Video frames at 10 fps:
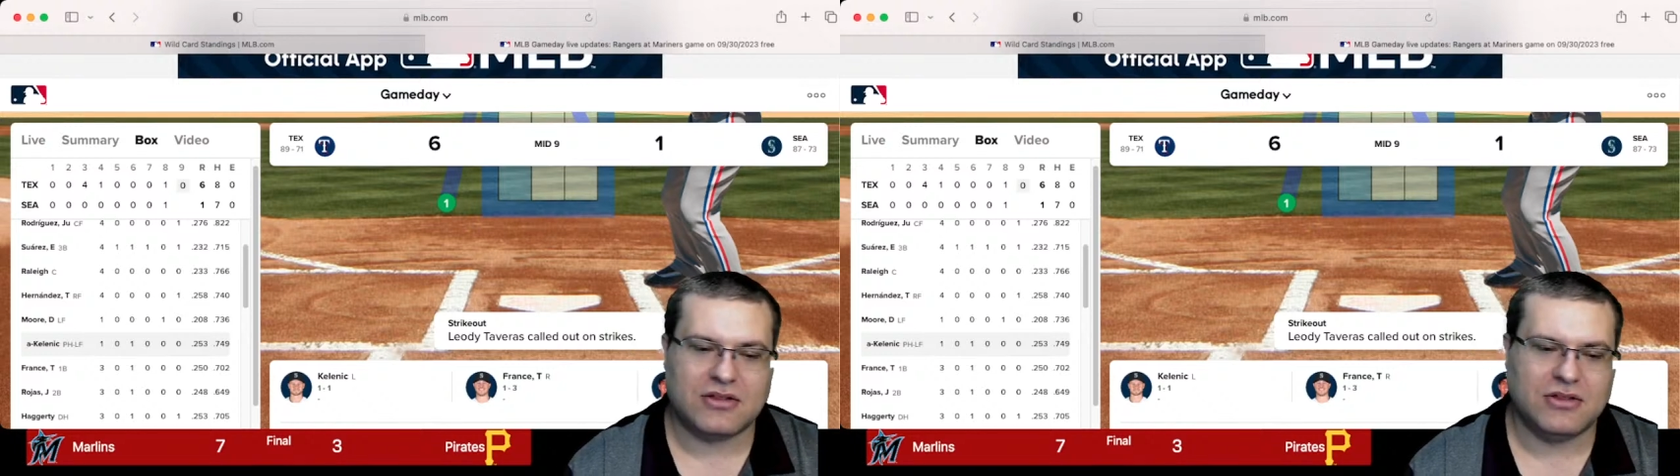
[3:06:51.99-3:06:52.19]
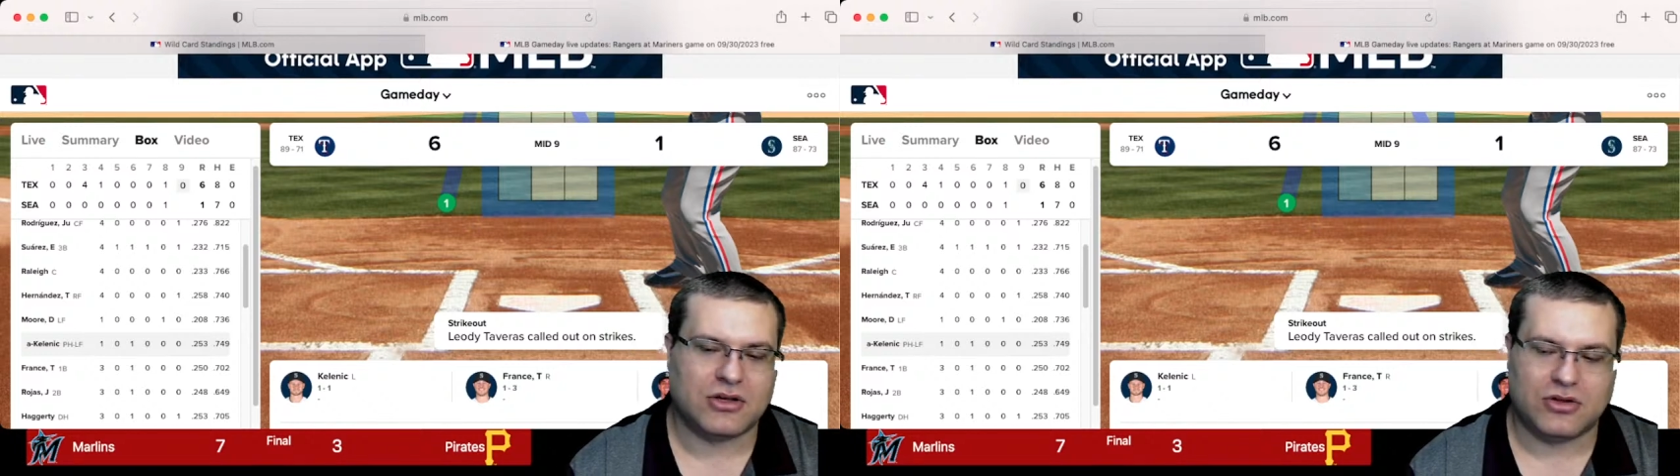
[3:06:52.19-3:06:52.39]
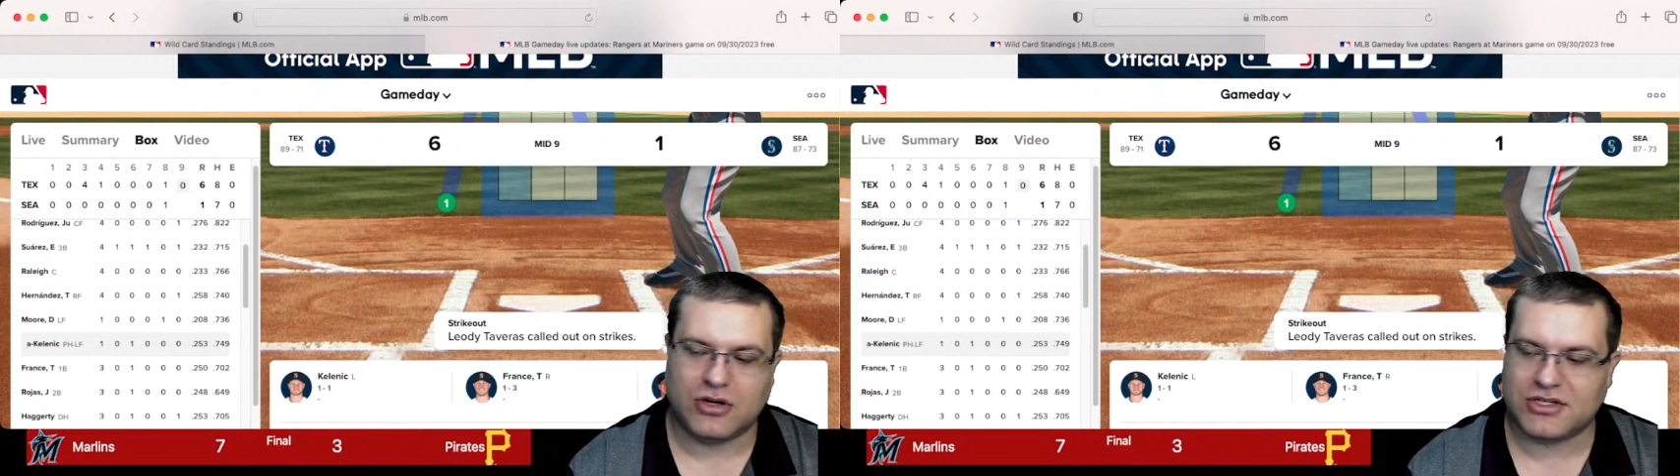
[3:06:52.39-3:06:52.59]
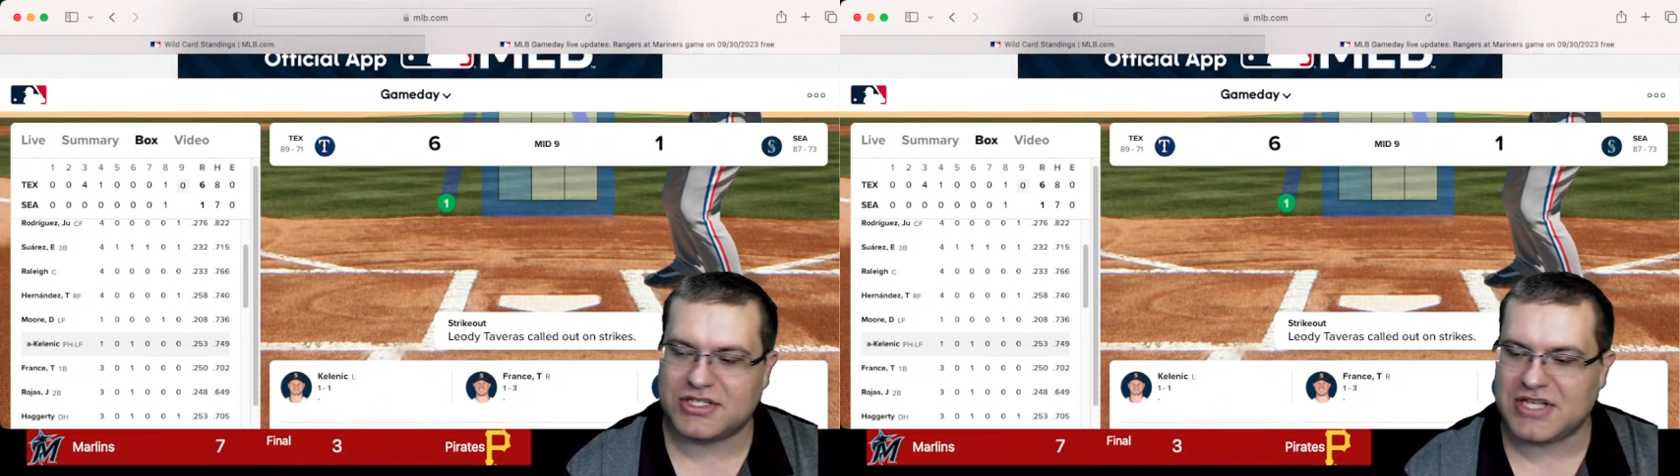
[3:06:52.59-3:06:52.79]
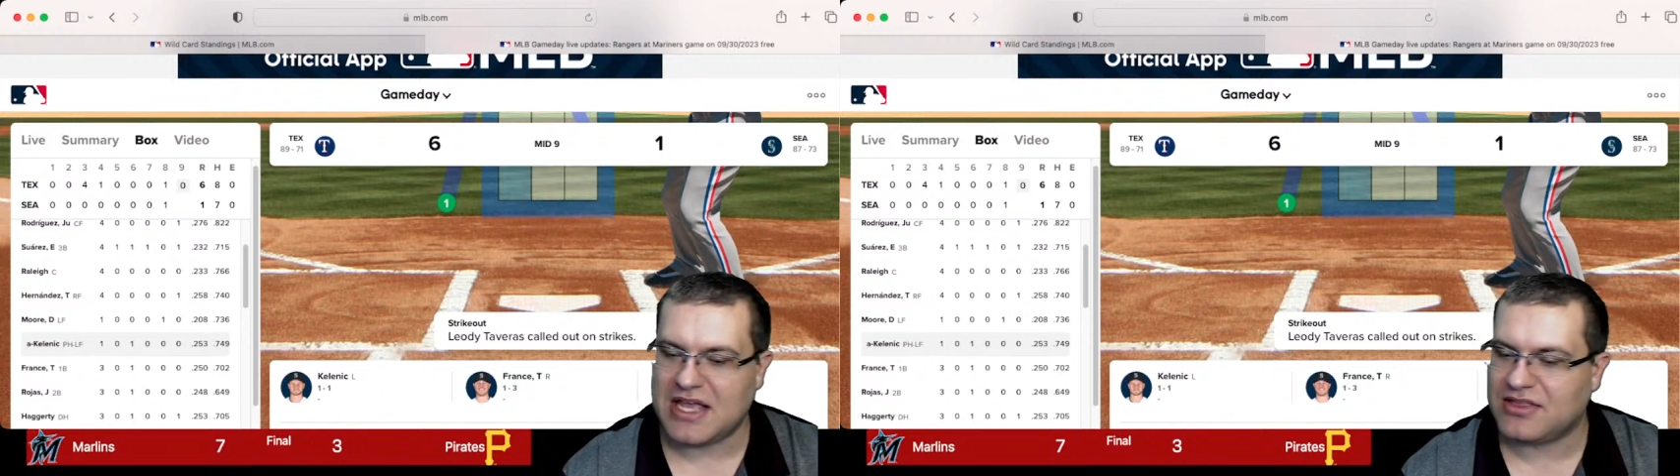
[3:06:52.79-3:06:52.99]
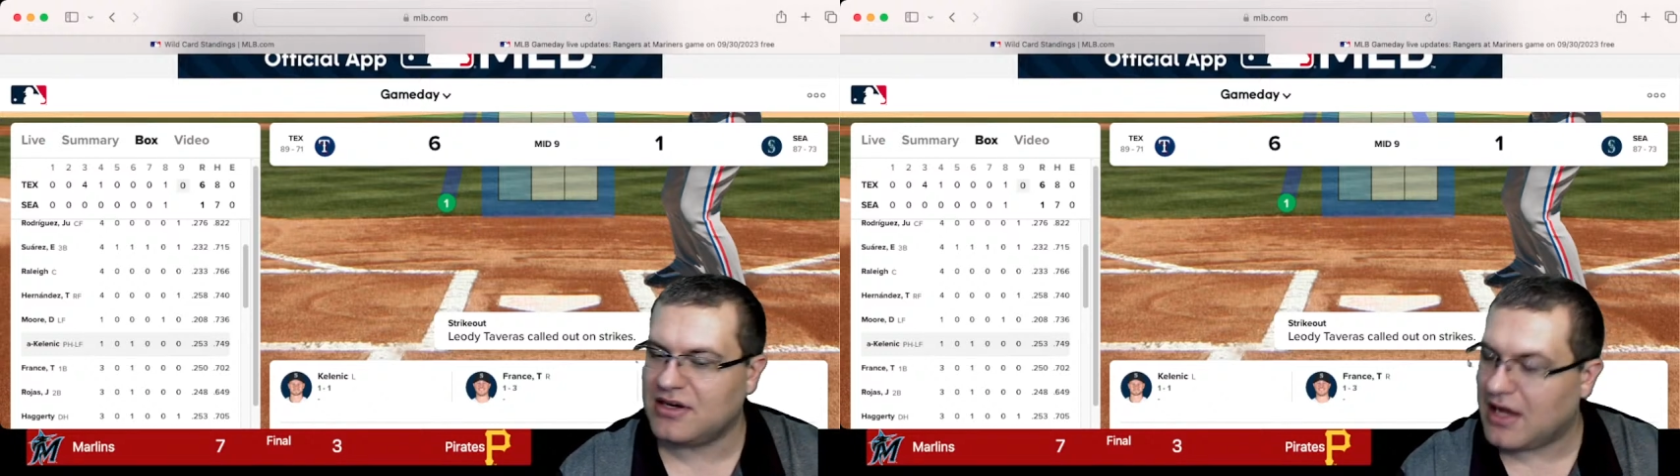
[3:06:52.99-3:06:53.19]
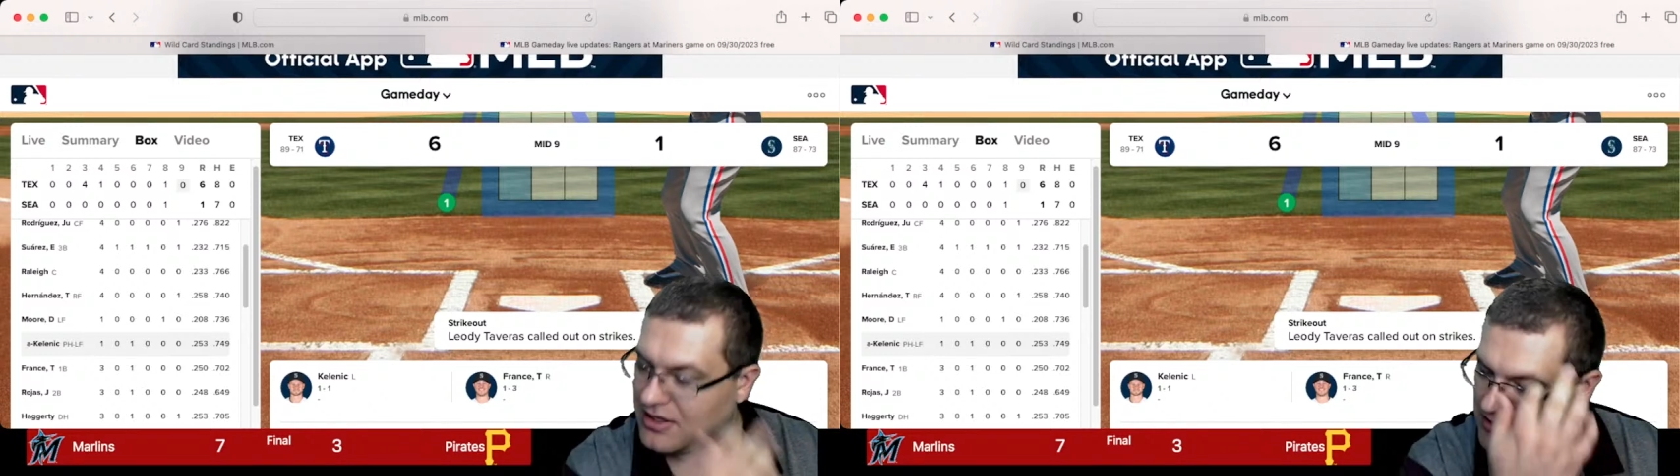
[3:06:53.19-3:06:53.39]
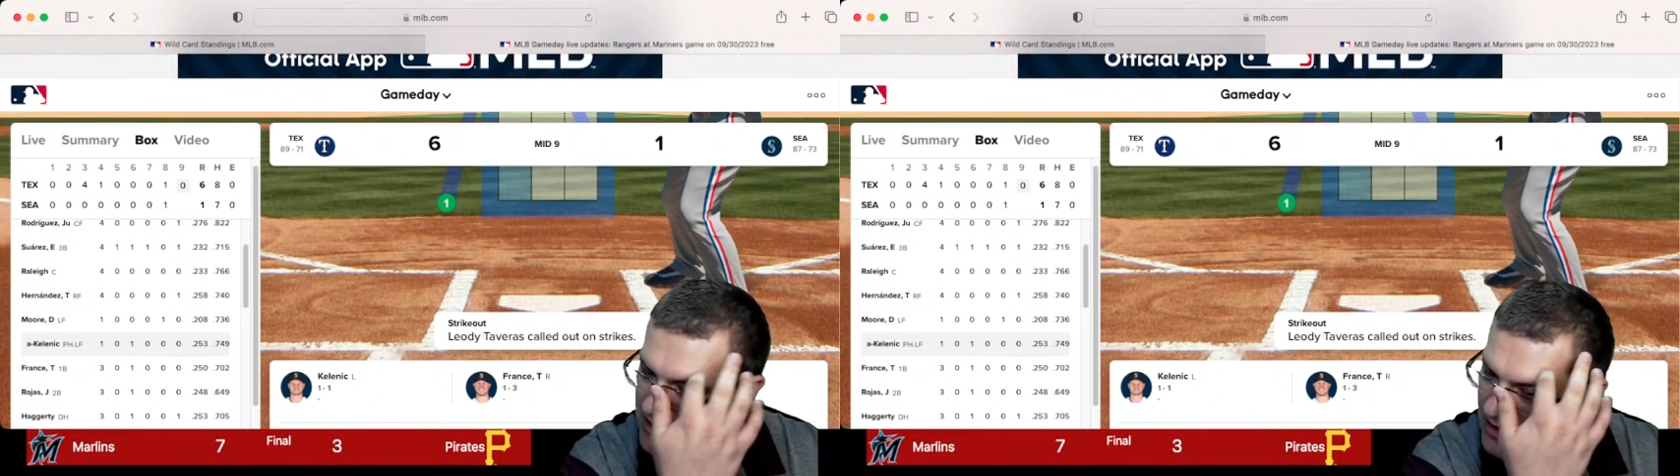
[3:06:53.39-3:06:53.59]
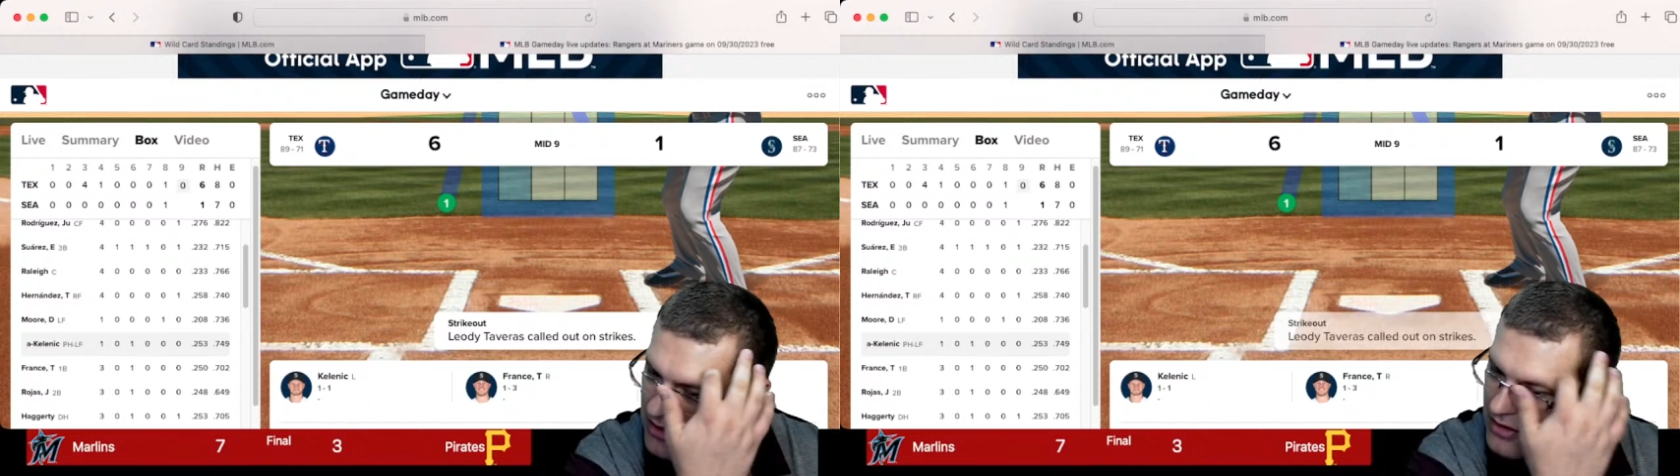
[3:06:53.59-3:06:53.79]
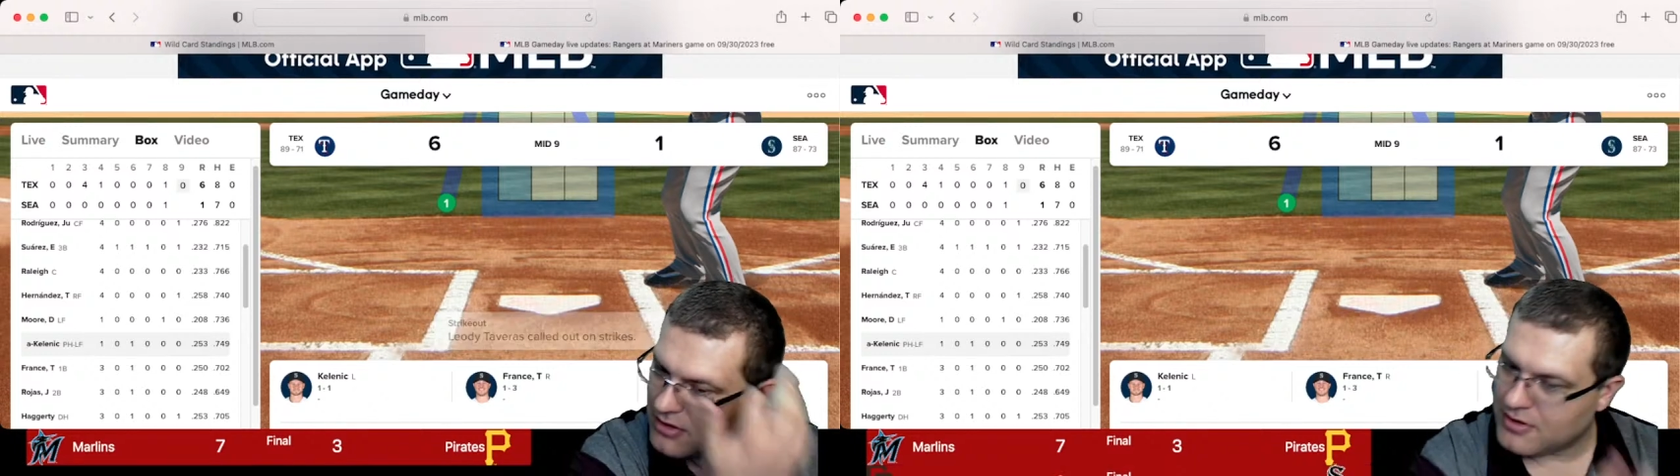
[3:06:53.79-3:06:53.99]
Leclerc to take the 9th here.